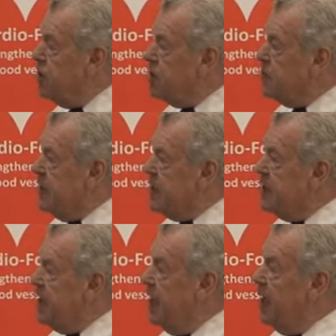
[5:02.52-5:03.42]
species
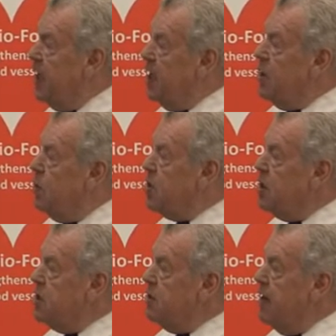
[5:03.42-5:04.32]
here, which are
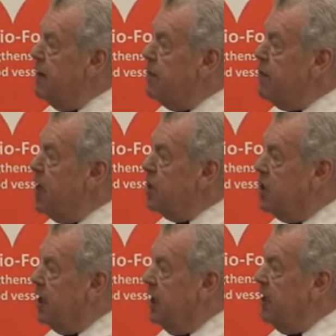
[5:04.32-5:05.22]
derived from
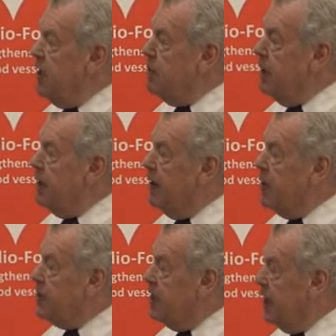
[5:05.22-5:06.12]
arginine, the amino
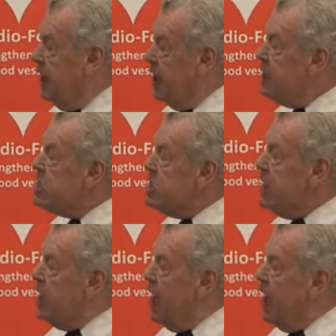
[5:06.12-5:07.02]
acid here,
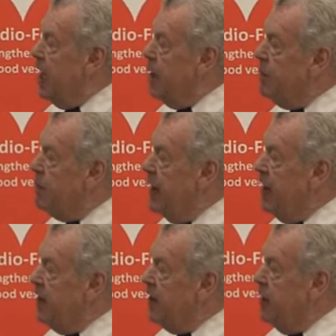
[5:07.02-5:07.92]

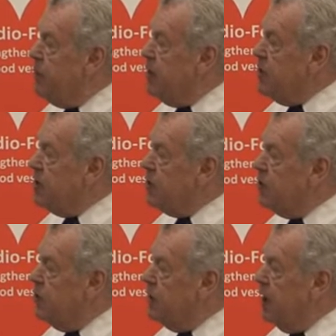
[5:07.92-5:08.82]
by the process
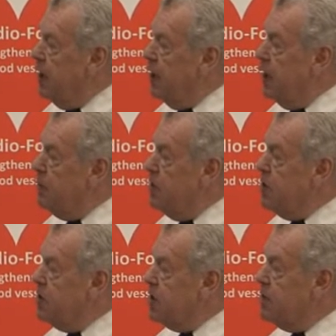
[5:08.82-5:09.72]
called the immune
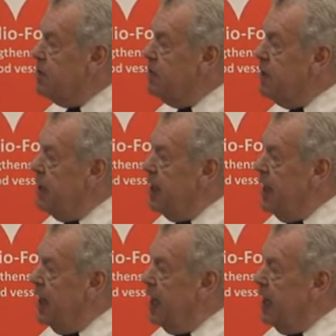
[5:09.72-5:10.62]
system
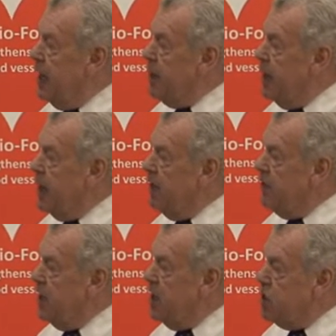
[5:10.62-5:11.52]
here of
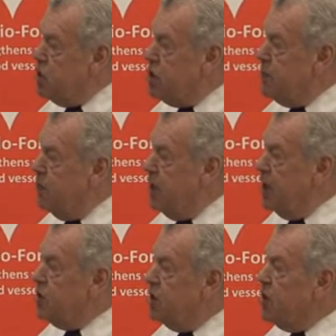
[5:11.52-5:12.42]
the inducible
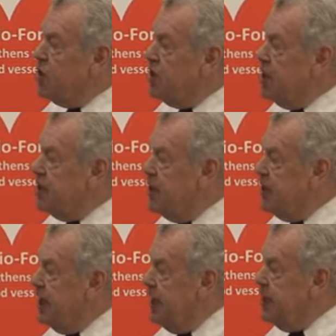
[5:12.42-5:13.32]
nitric oxide
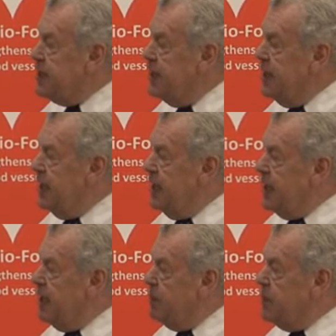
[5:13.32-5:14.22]
synthase
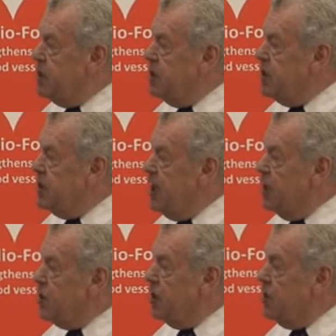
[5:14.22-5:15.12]
that produces
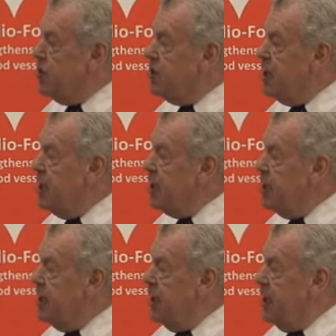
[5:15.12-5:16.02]
nitric oxide.
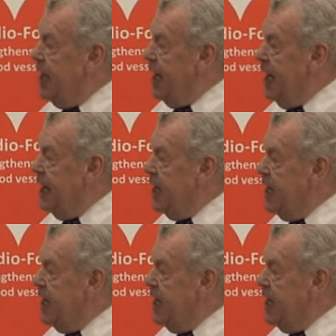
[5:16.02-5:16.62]
And that